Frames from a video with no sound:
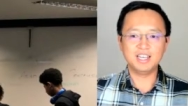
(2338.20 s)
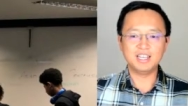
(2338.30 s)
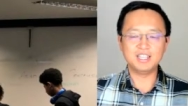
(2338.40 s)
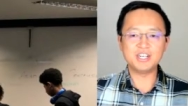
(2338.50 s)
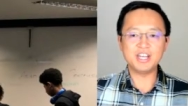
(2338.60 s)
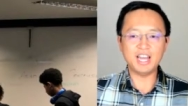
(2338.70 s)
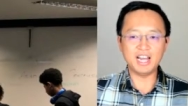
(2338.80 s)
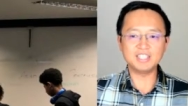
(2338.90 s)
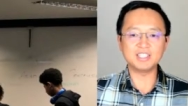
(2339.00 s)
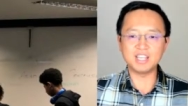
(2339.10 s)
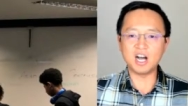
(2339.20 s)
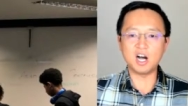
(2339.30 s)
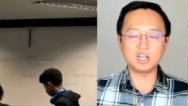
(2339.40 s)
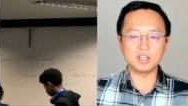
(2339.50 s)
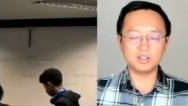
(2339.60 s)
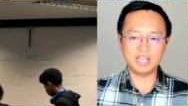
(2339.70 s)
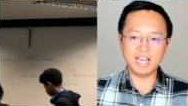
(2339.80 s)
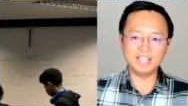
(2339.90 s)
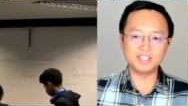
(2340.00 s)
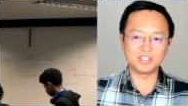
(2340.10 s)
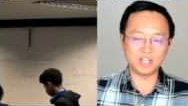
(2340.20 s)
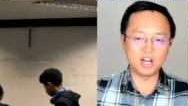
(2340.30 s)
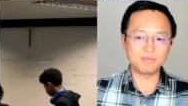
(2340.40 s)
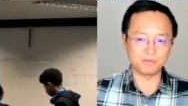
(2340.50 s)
either has a dog or had a dog